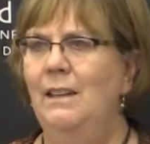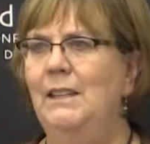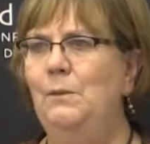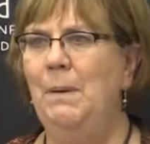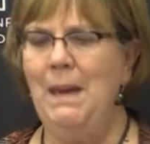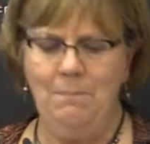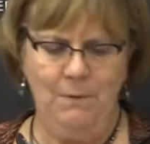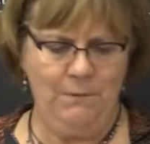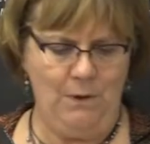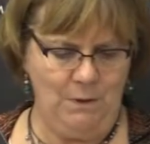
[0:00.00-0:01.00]
This paper
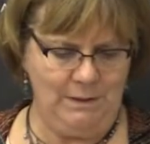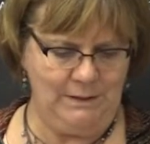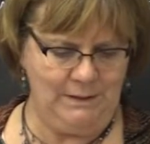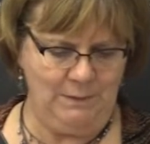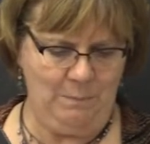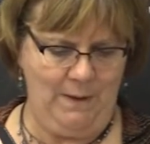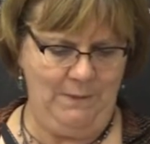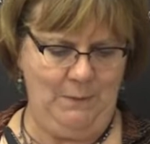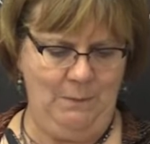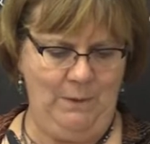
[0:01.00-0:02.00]
focuses
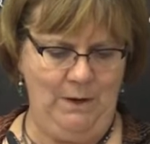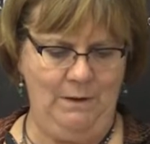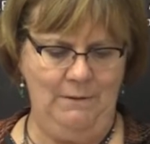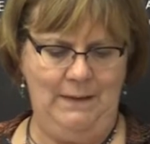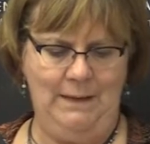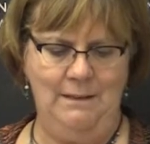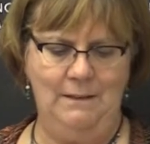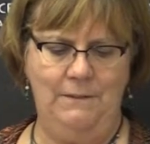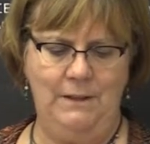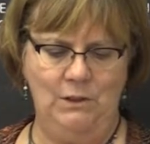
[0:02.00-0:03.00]
upon the work of the
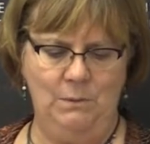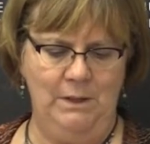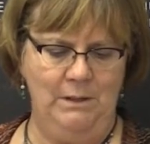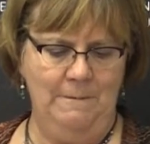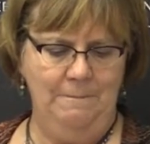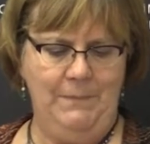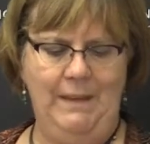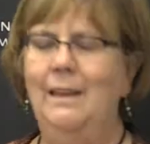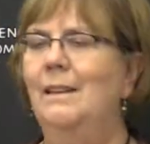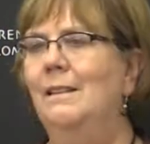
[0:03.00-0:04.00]
individual,
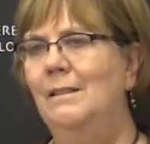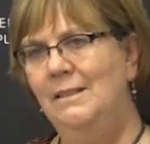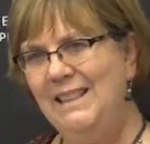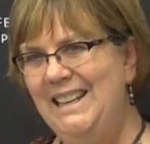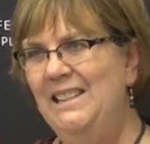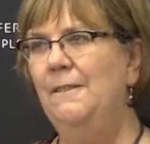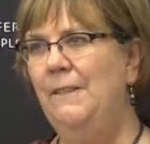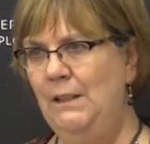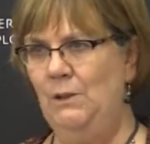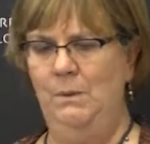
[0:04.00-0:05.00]
the
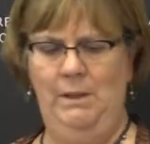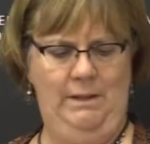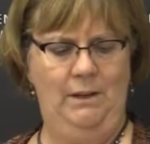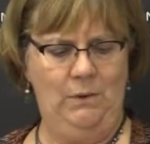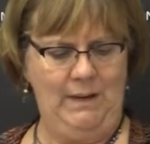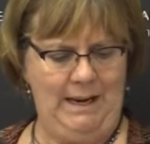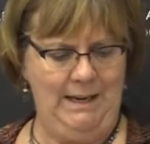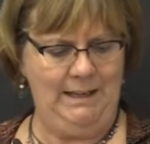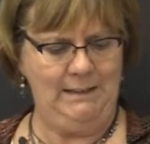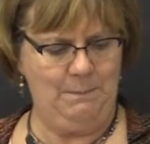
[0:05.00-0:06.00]
individual in
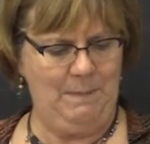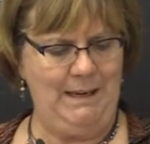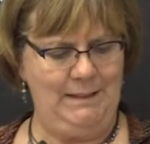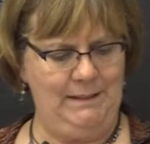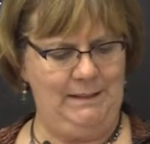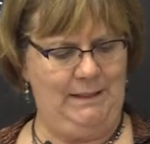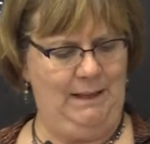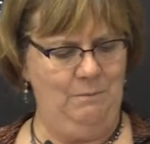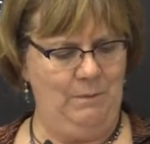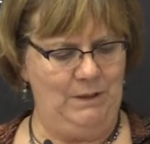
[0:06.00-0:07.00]
creating spaces
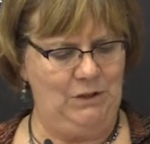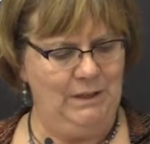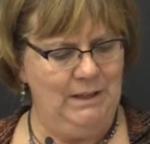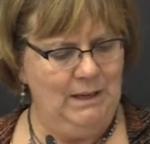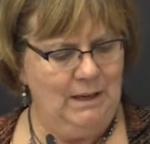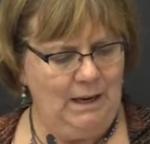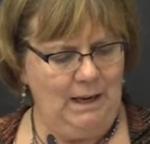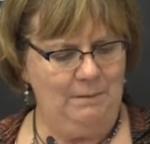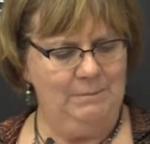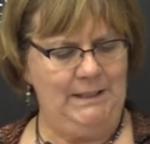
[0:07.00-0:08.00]
in which
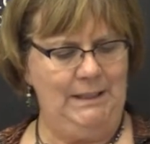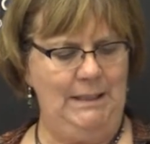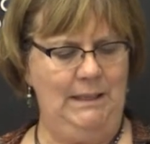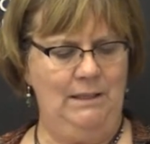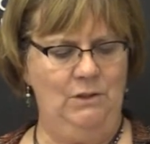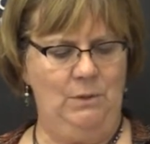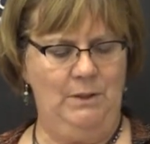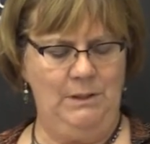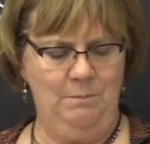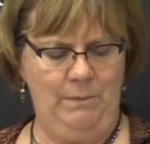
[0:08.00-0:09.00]
um, CD can do
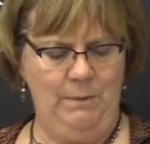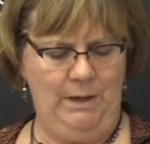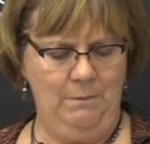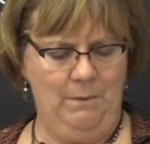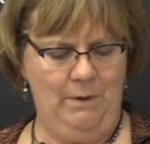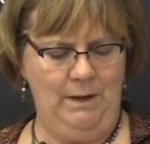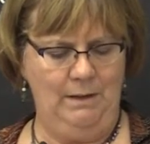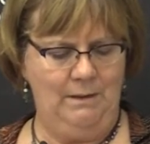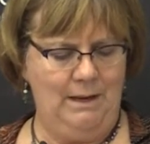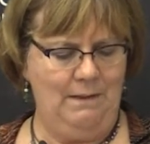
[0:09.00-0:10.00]
its important work,
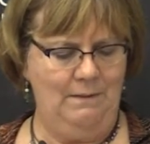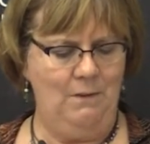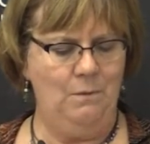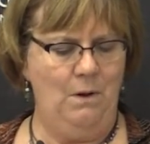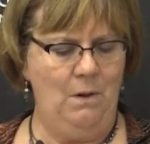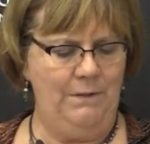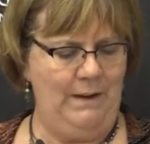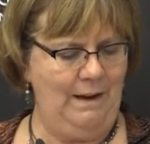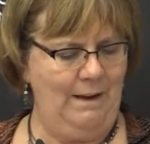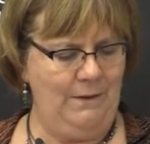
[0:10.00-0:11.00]
and the role
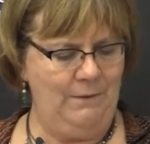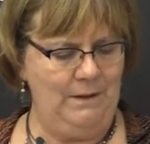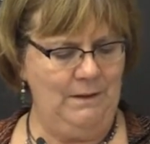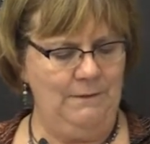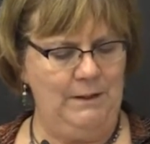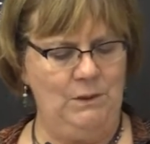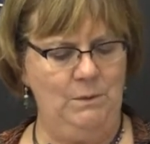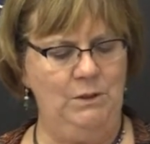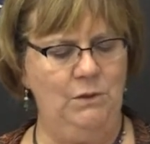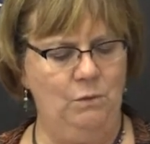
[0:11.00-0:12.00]
that other
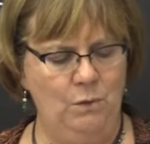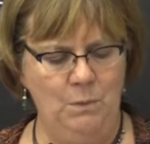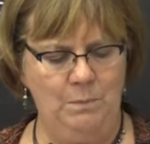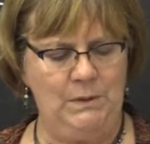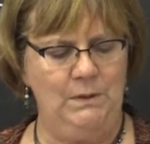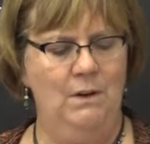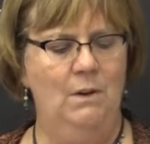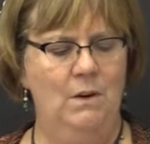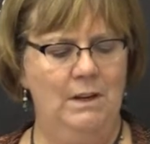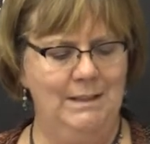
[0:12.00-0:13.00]
individuals, groups,
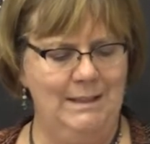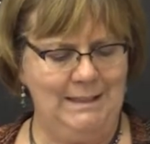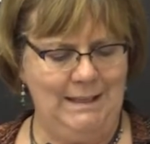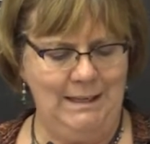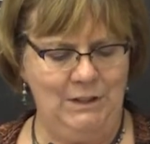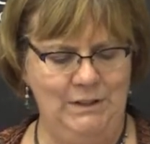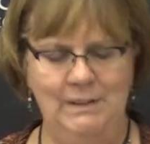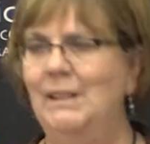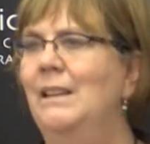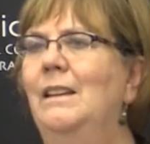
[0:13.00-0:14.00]

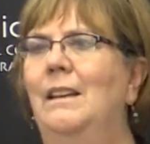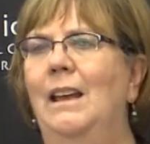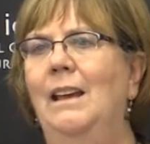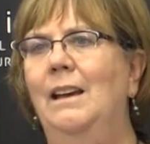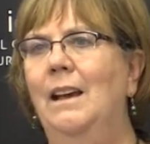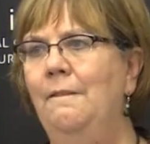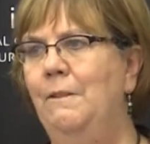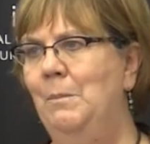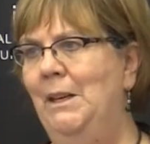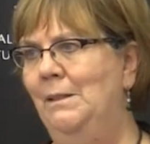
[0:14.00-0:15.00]
organizations, and
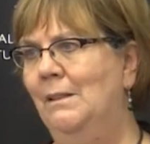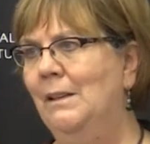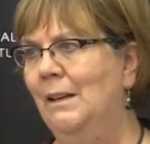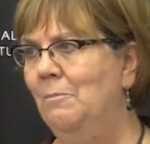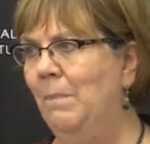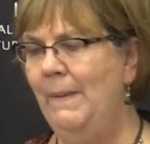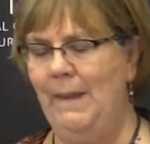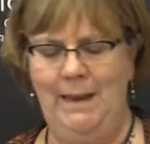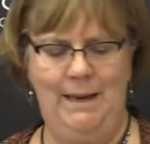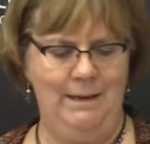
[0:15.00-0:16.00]
governments can
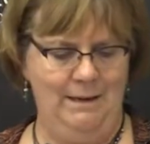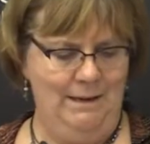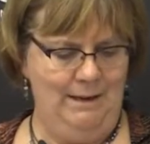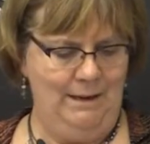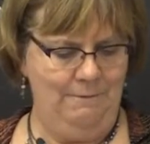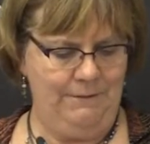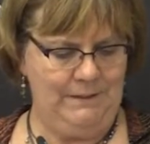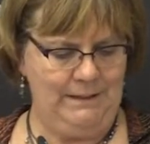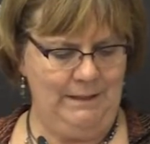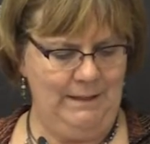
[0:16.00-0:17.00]
play in
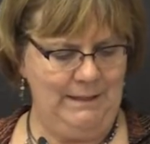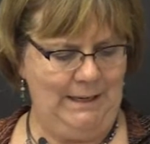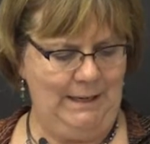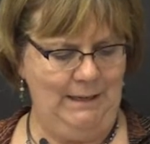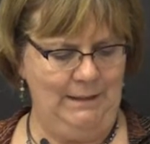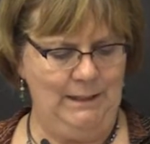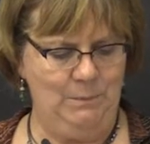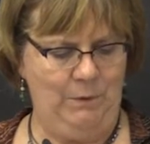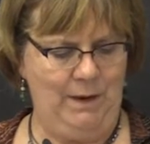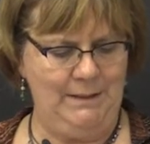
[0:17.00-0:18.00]
facilitating these
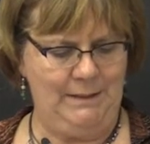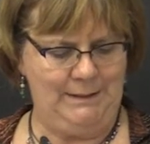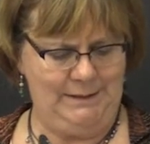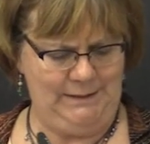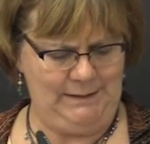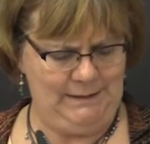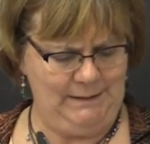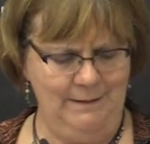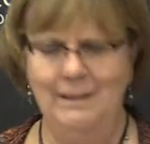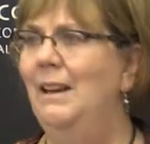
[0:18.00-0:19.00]
processes.